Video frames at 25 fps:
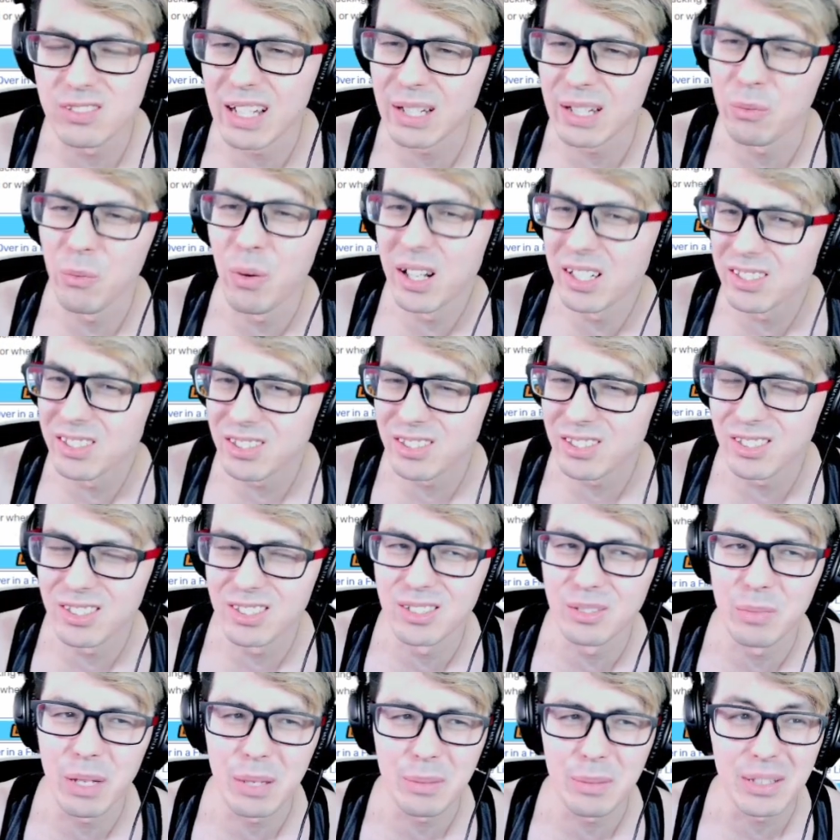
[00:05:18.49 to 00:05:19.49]
like 1
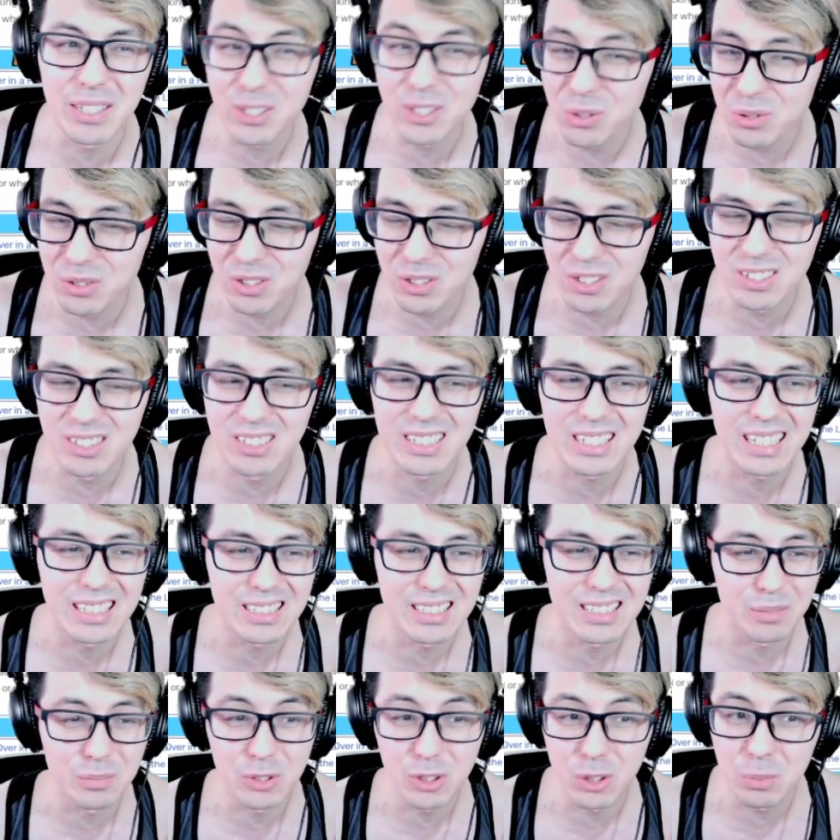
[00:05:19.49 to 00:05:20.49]
turn, maybe 2 turns to get
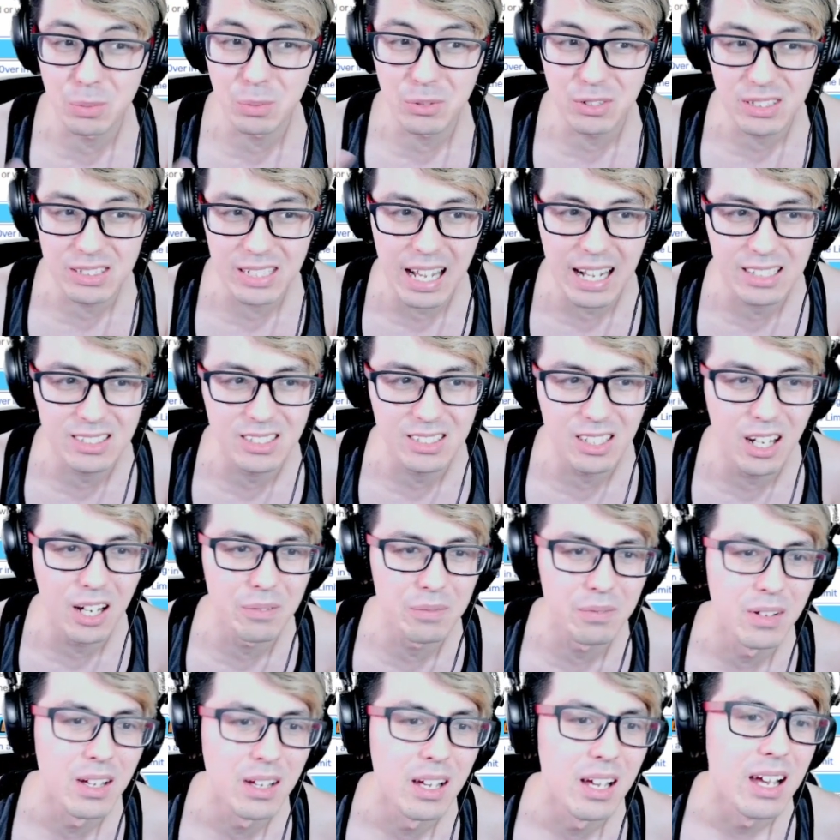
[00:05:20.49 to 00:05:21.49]
some super attacks
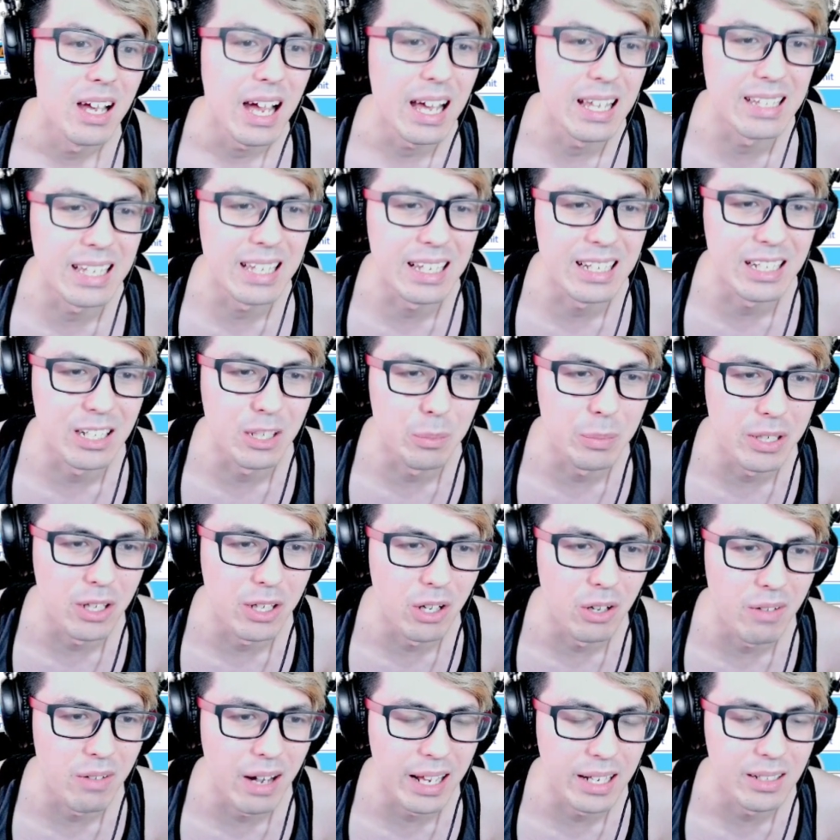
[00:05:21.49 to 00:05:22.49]
off, and then he'll be
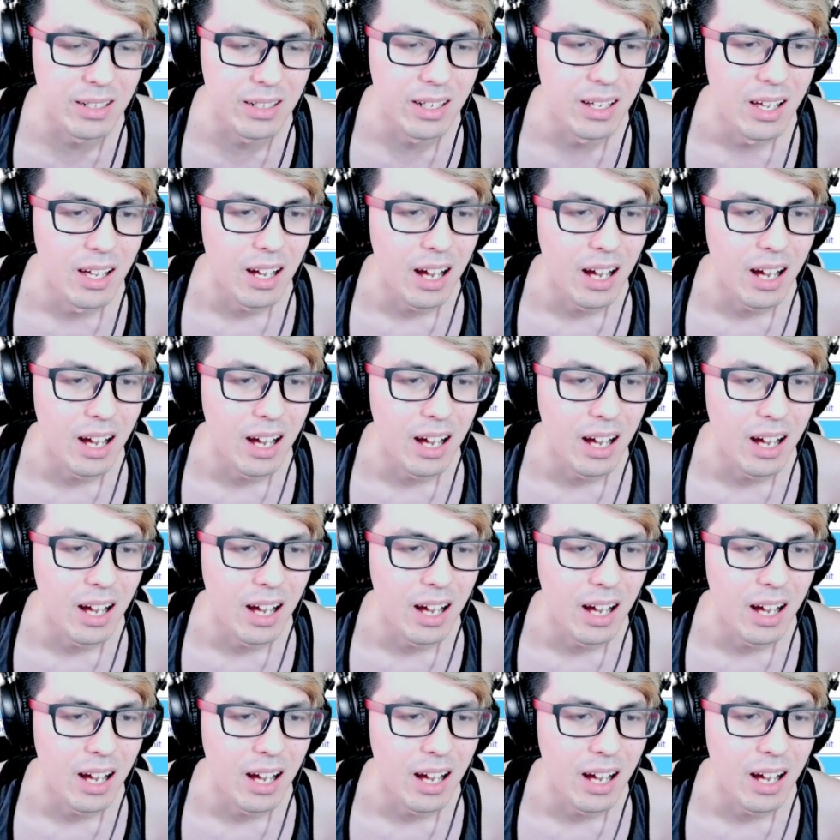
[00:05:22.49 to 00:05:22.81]
alright.